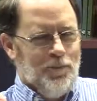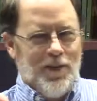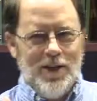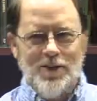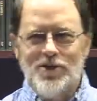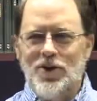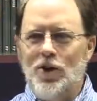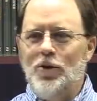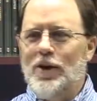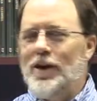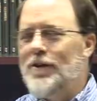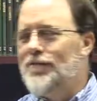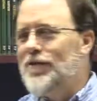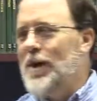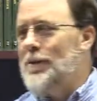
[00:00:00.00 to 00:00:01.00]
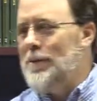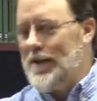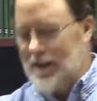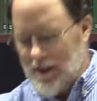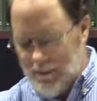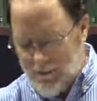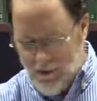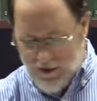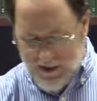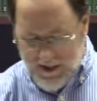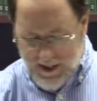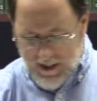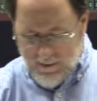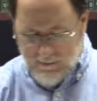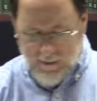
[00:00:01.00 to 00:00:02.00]
And so, if they become your
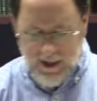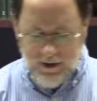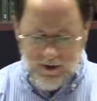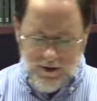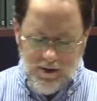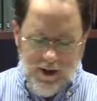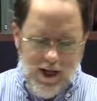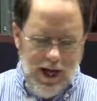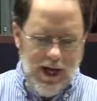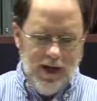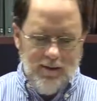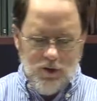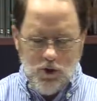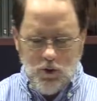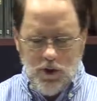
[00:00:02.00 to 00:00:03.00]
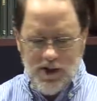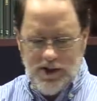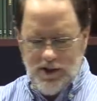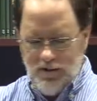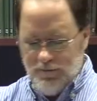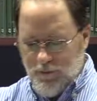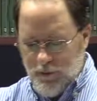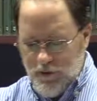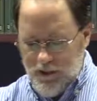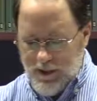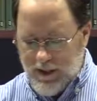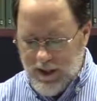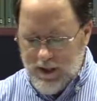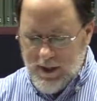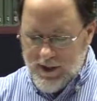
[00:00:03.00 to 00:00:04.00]
saint maker, I have a question for you
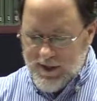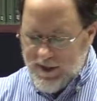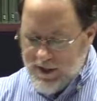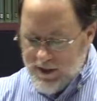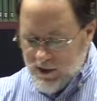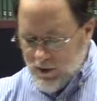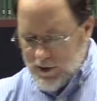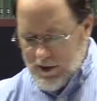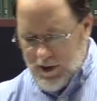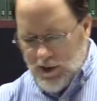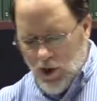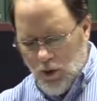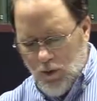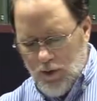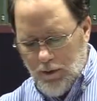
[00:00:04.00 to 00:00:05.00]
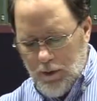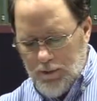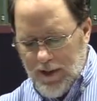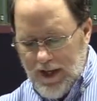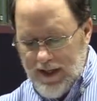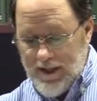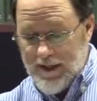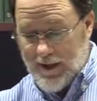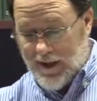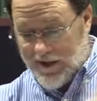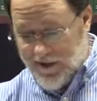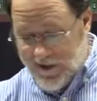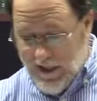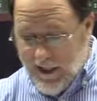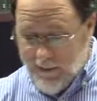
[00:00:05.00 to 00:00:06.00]
today. See to it that no one repays a
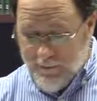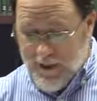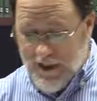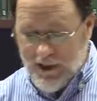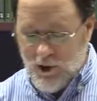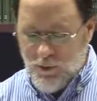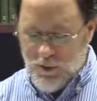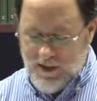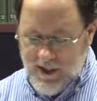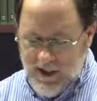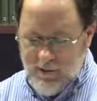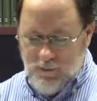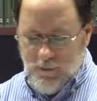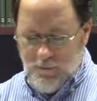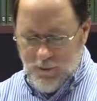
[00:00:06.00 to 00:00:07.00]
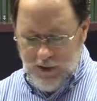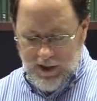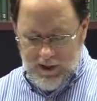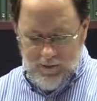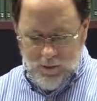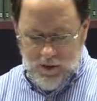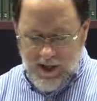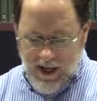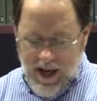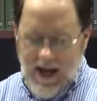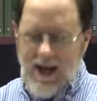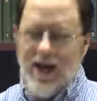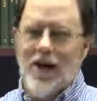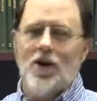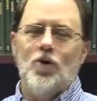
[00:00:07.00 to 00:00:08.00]
saint maker with evil for evil.
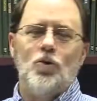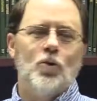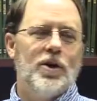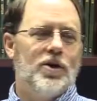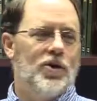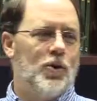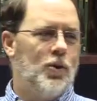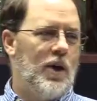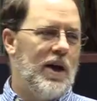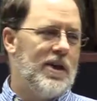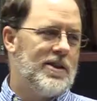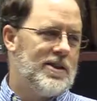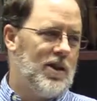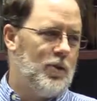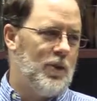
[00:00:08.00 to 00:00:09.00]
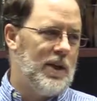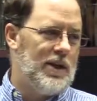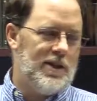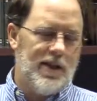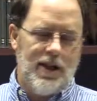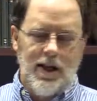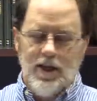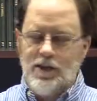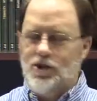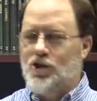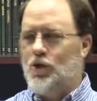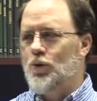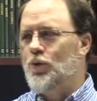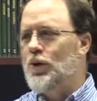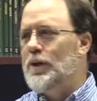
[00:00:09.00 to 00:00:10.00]
How, what are the ways that we tend
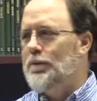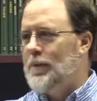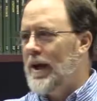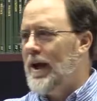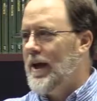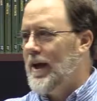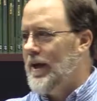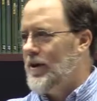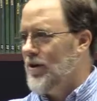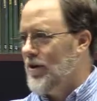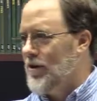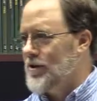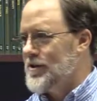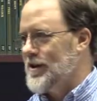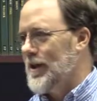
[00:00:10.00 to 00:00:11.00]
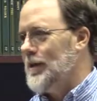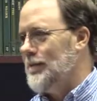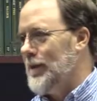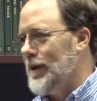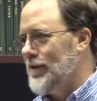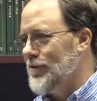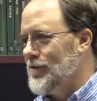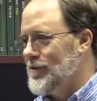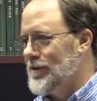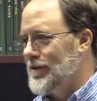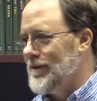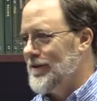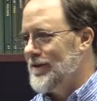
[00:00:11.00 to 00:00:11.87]
to repay our saint makers?